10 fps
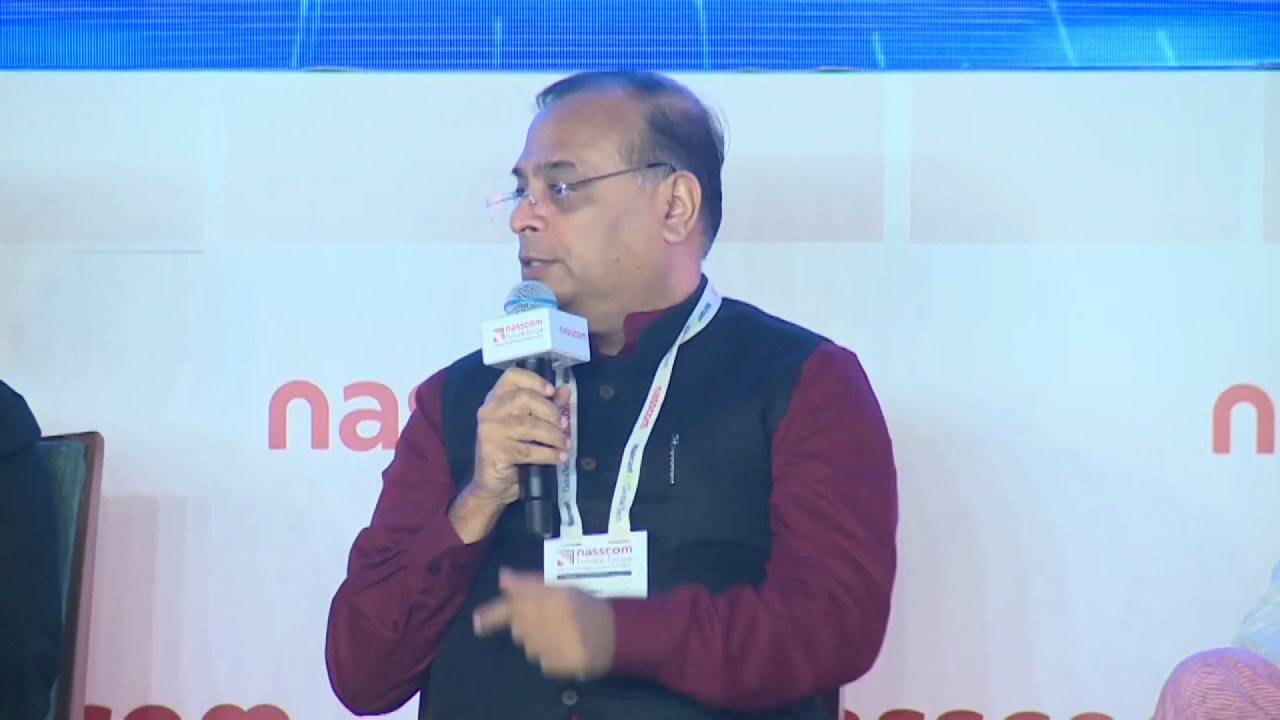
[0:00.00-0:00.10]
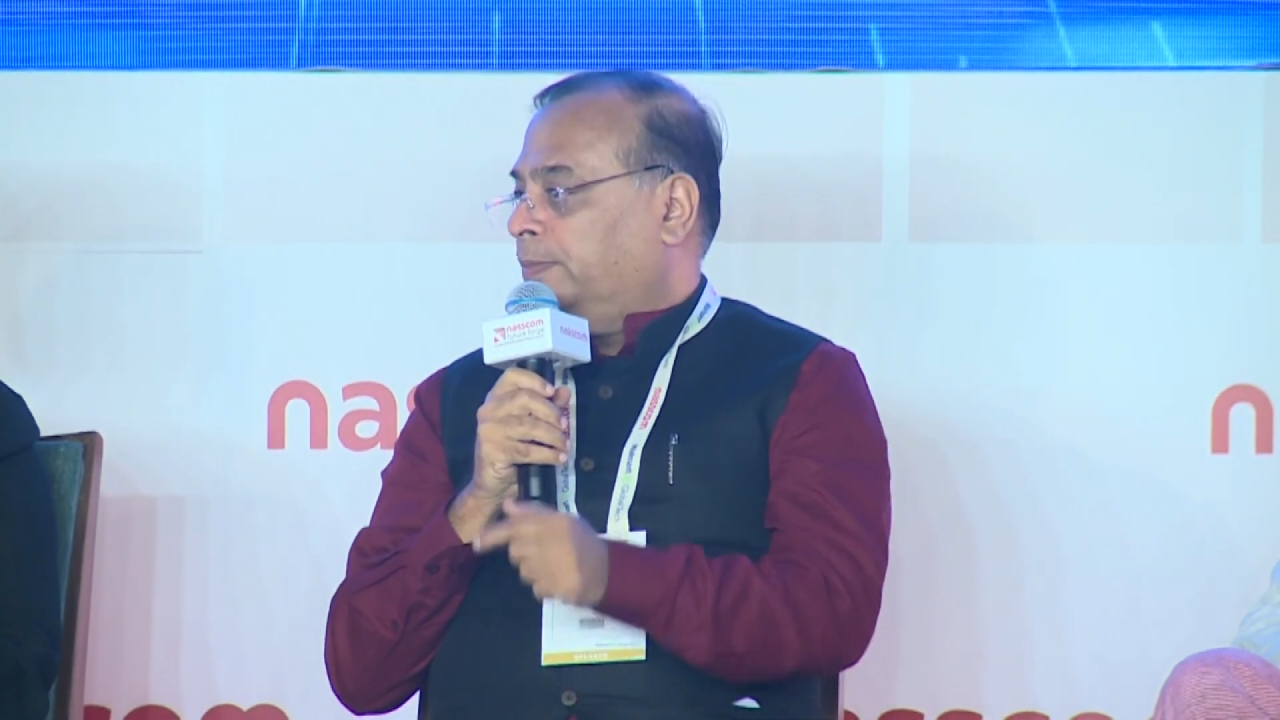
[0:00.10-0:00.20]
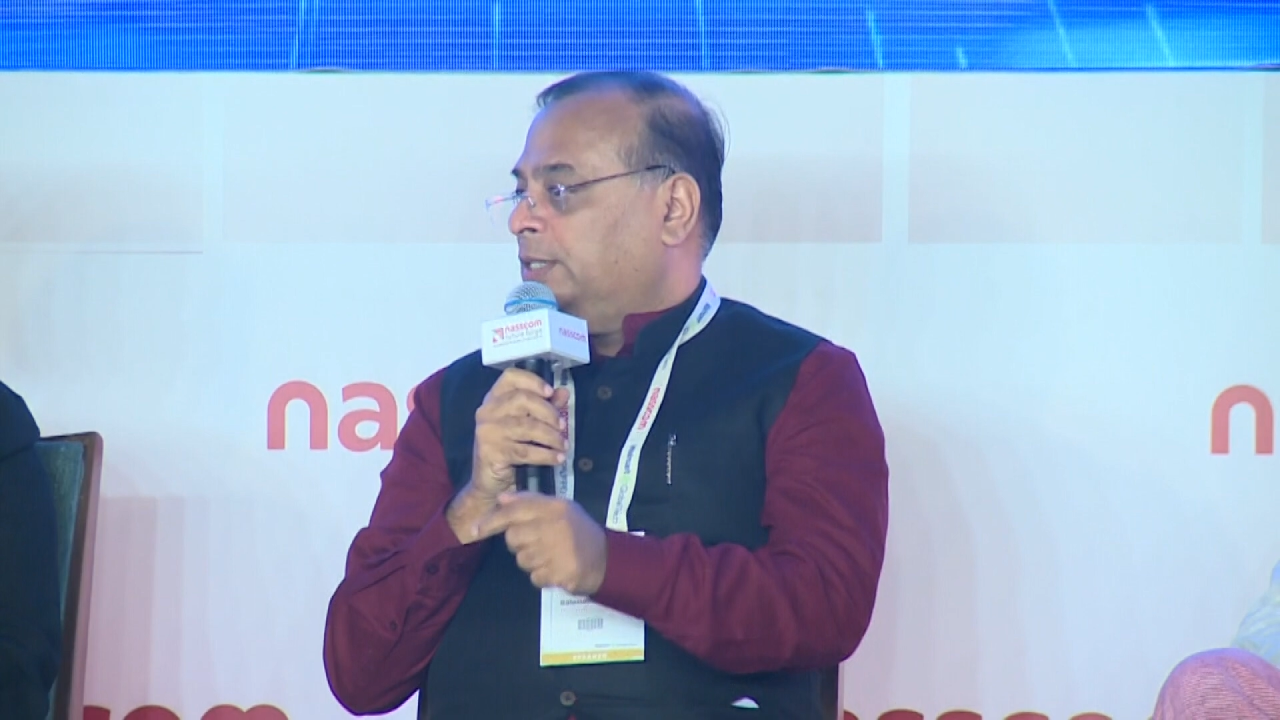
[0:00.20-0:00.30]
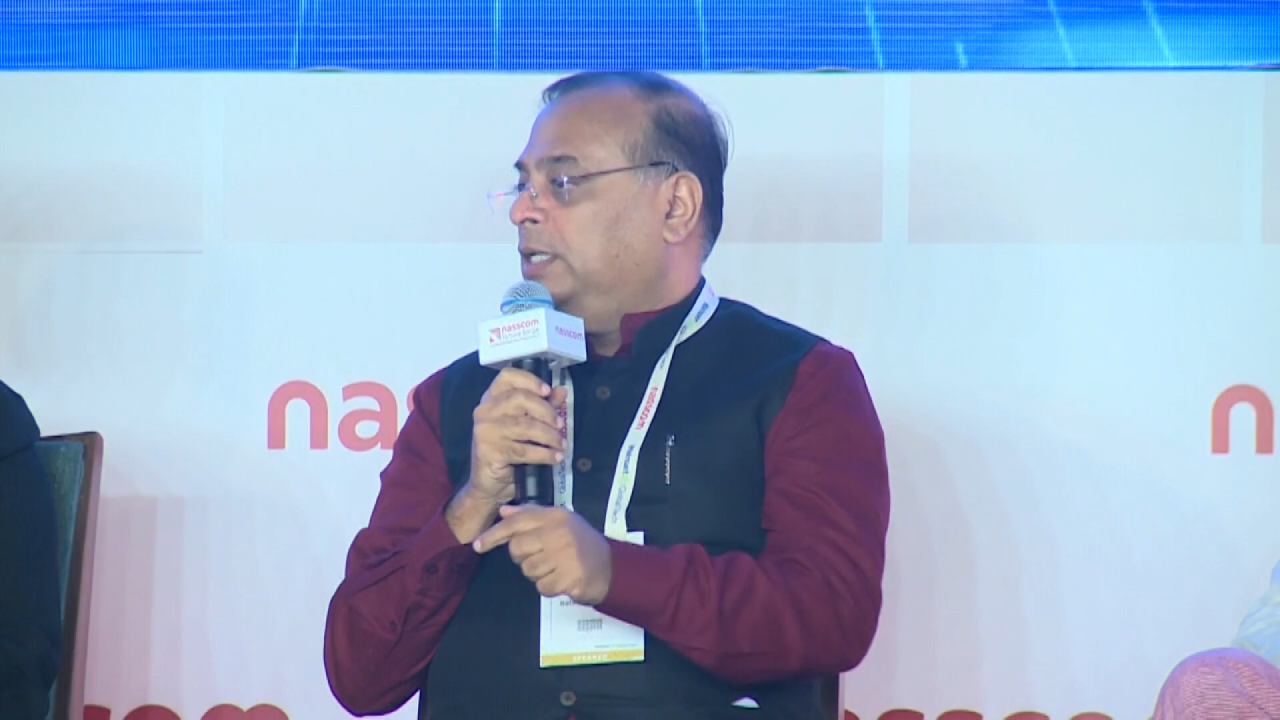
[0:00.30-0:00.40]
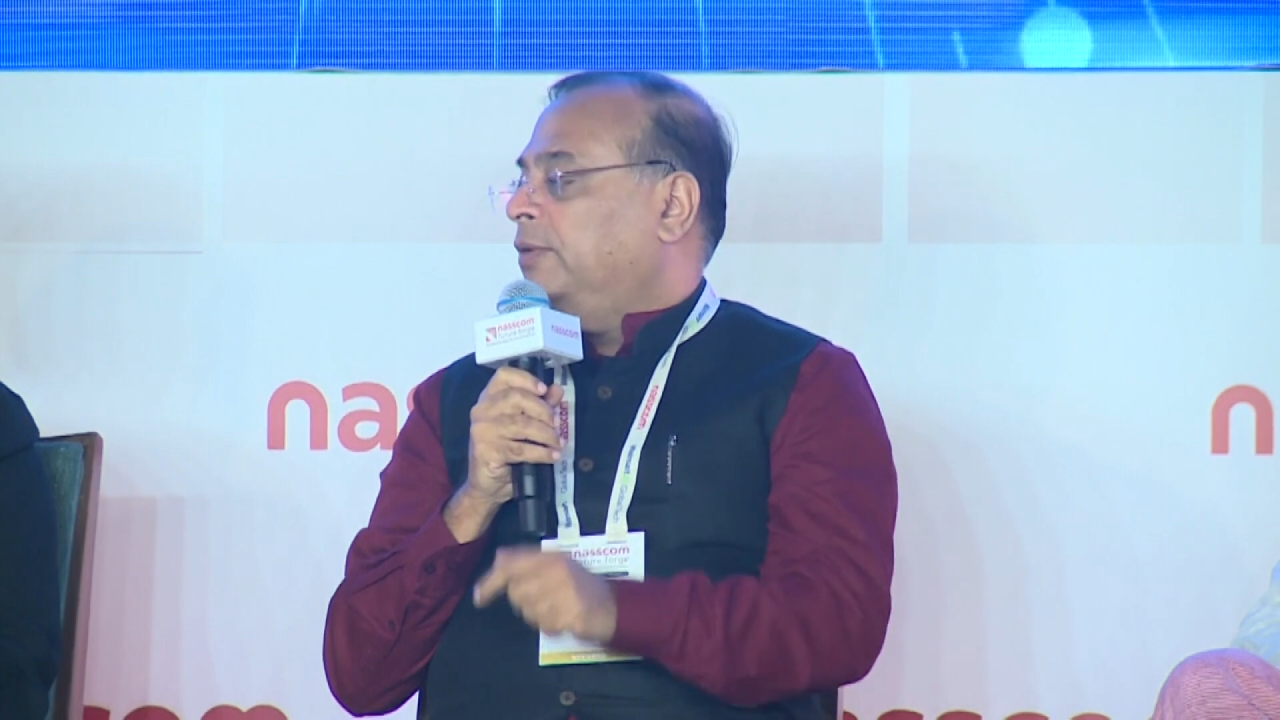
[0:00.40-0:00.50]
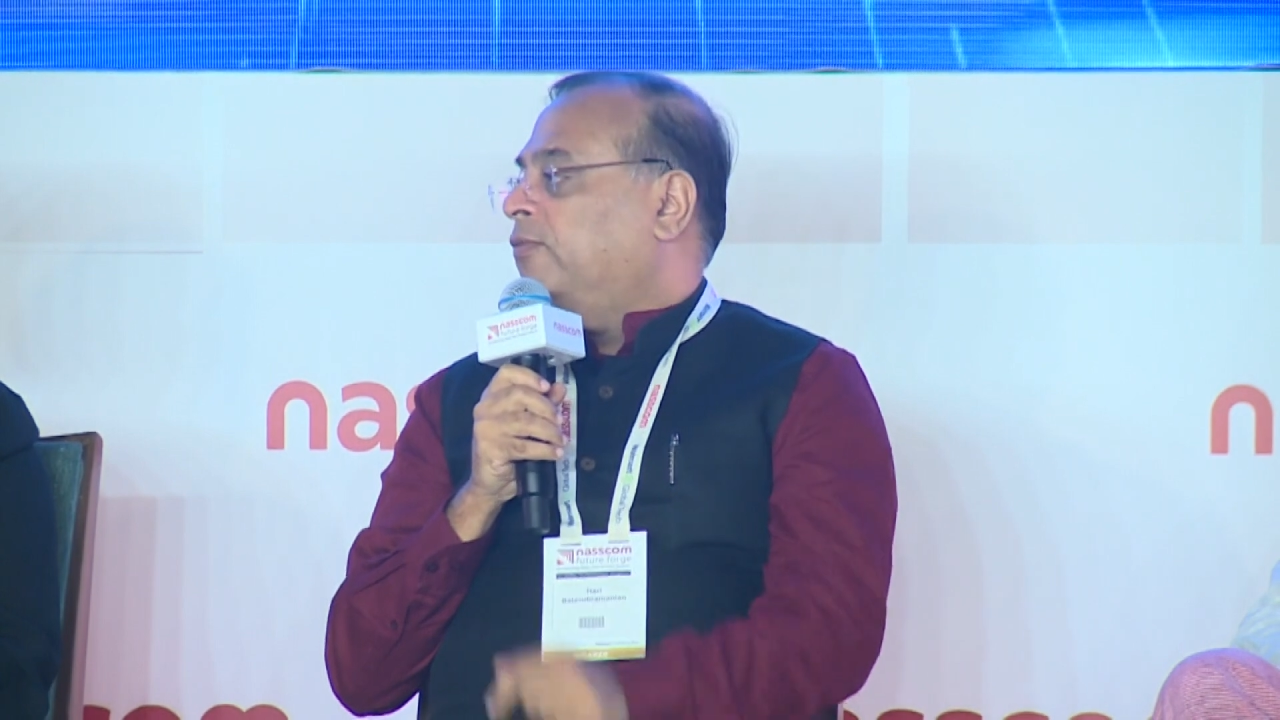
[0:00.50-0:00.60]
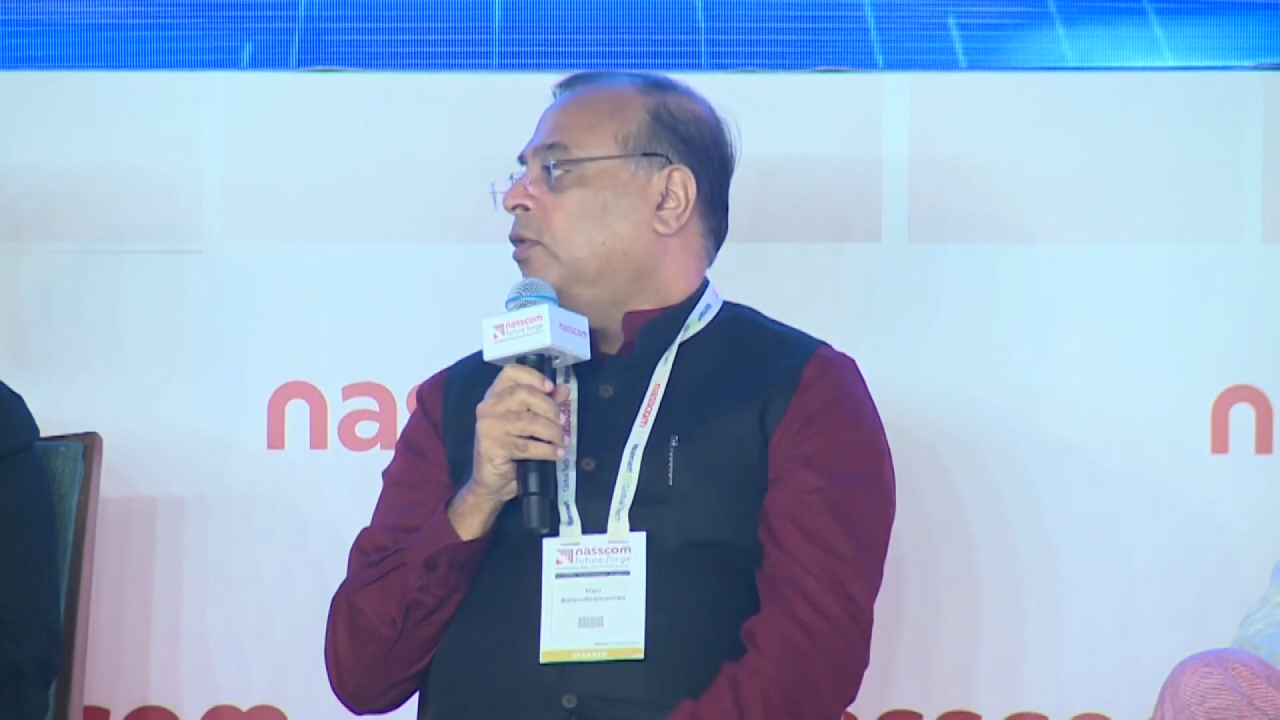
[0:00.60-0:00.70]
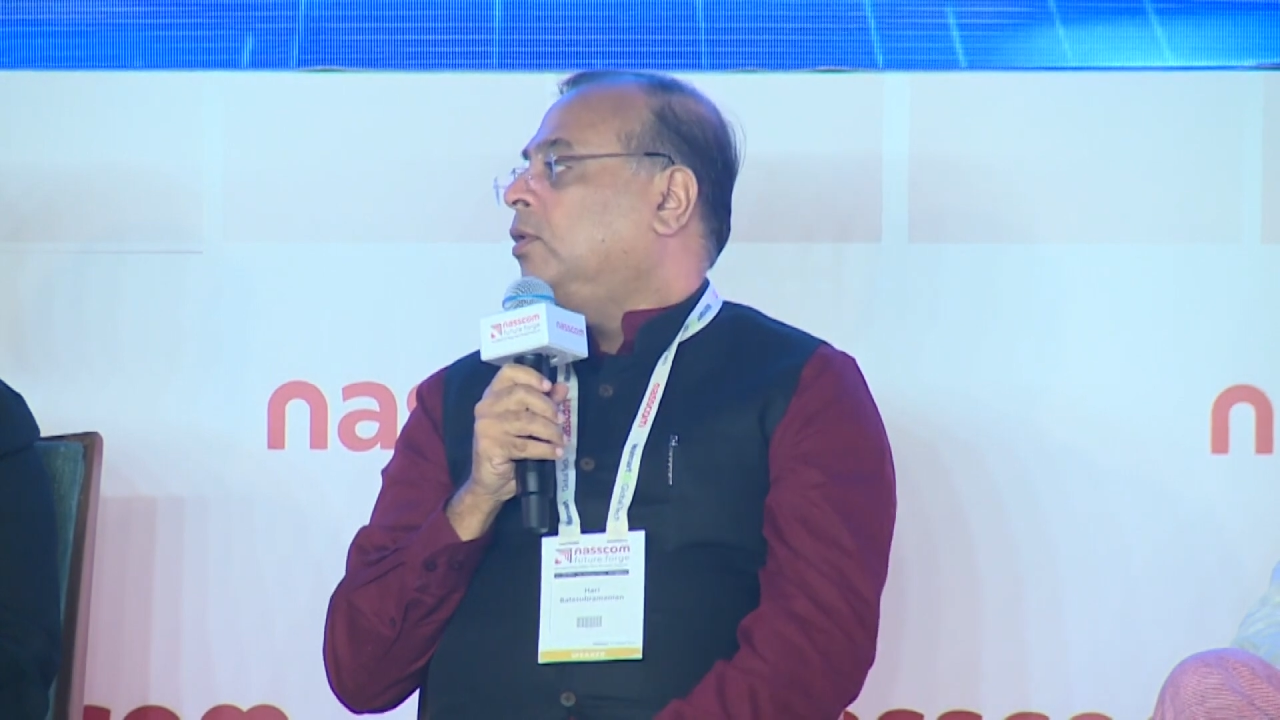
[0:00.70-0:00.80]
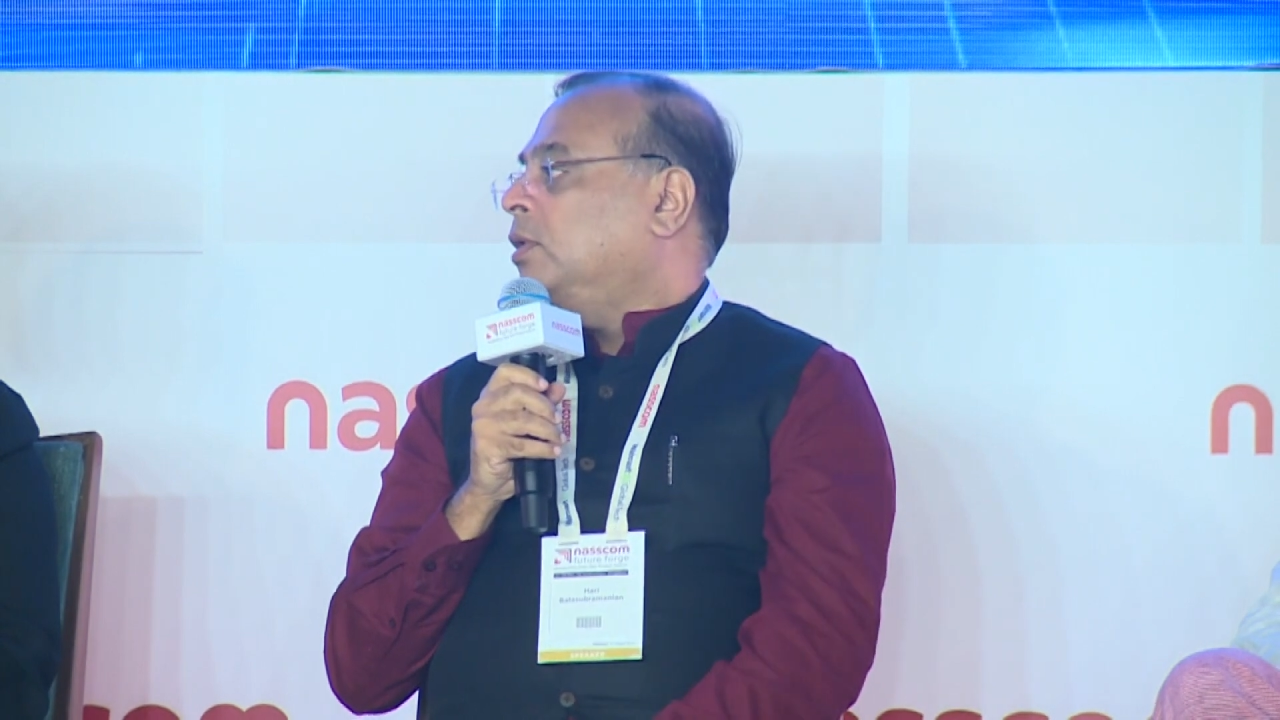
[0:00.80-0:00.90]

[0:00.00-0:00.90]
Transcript: especially for